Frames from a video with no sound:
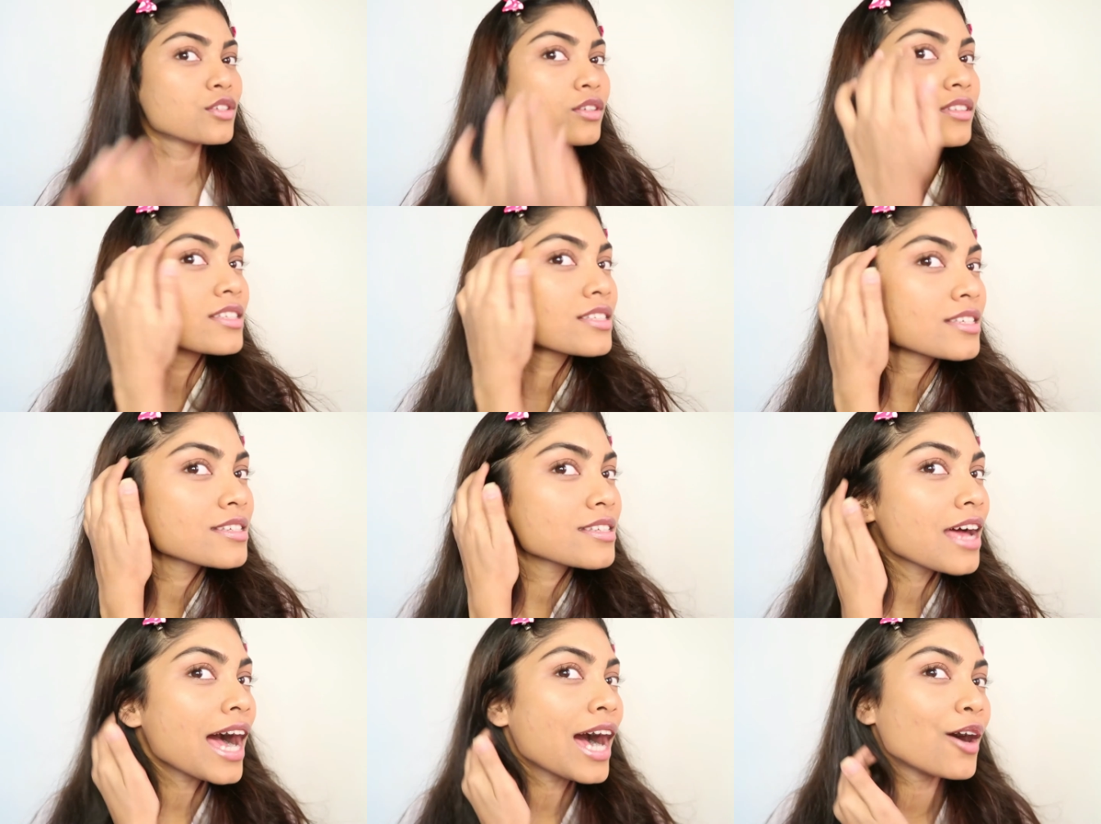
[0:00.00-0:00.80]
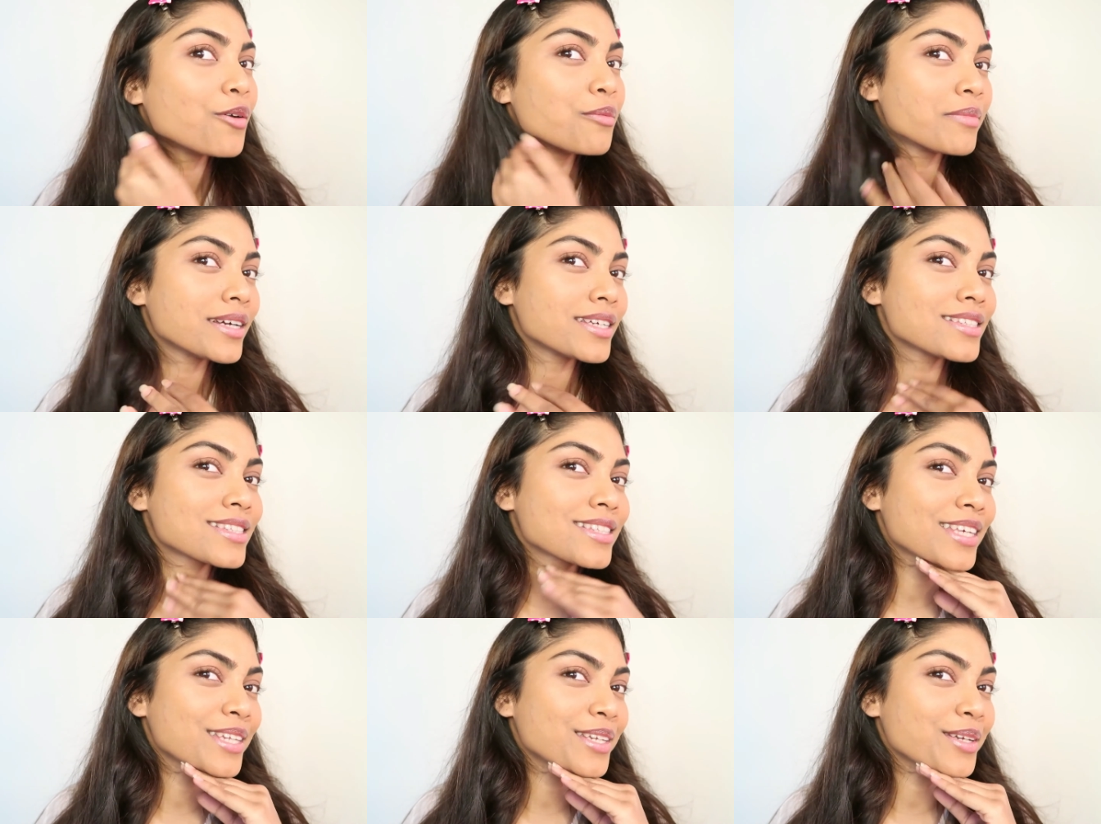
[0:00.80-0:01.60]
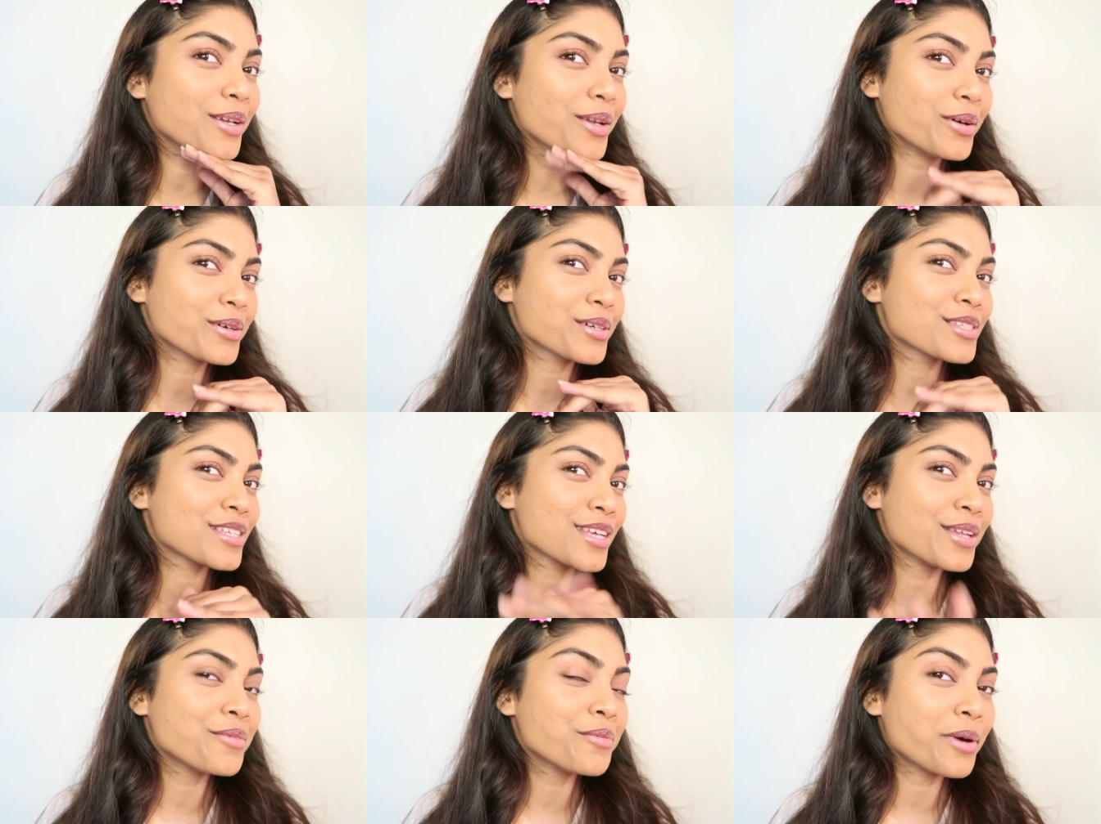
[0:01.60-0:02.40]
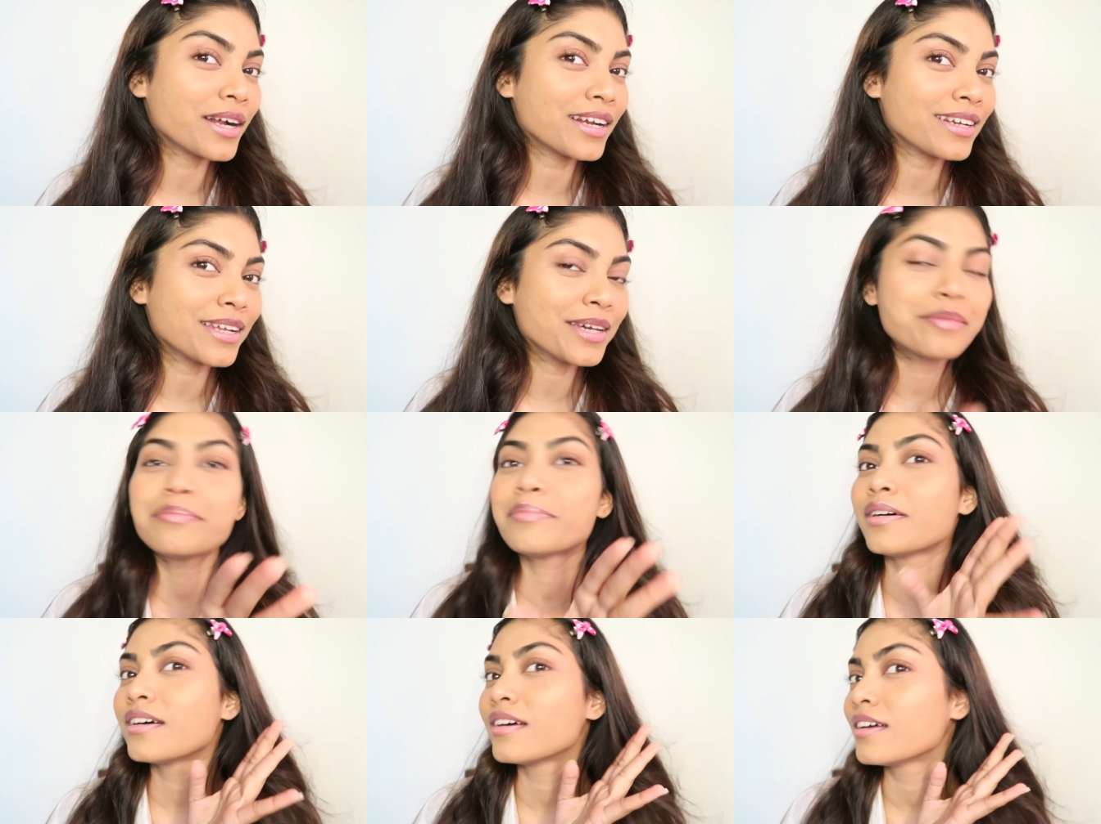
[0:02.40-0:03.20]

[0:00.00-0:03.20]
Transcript: So this is how my skin looks in one dip.